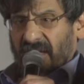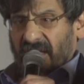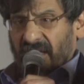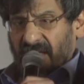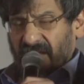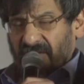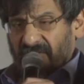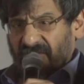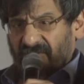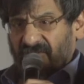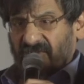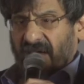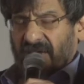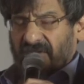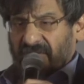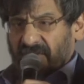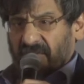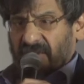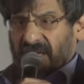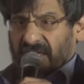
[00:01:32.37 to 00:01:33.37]
it is
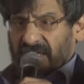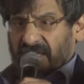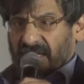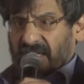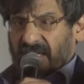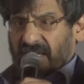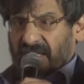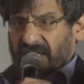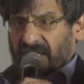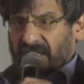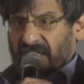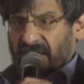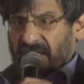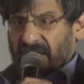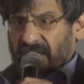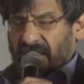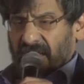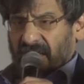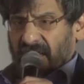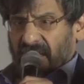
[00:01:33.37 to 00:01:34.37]
just about
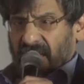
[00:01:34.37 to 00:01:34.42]
identical.